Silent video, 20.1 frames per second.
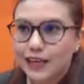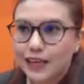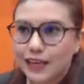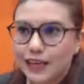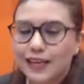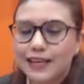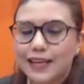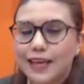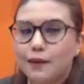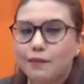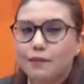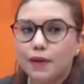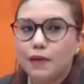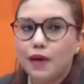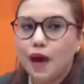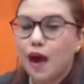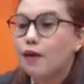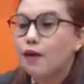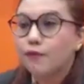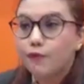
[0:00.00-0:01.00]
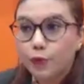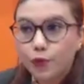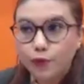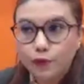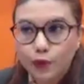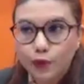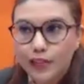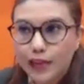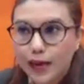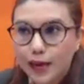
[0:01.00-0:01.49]
It can be harmful
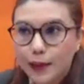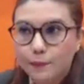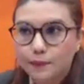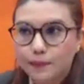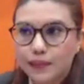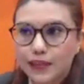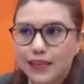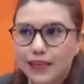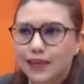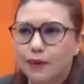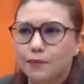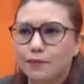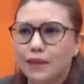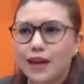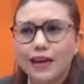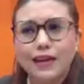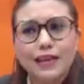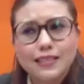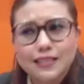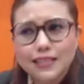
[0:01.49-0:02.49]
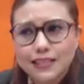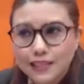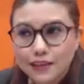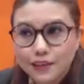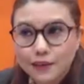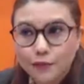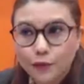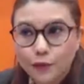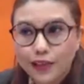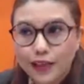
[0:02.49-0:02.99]
for them. It can be unnecessary
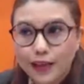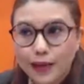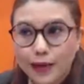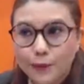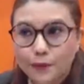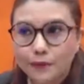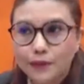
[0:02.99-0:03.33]
for them.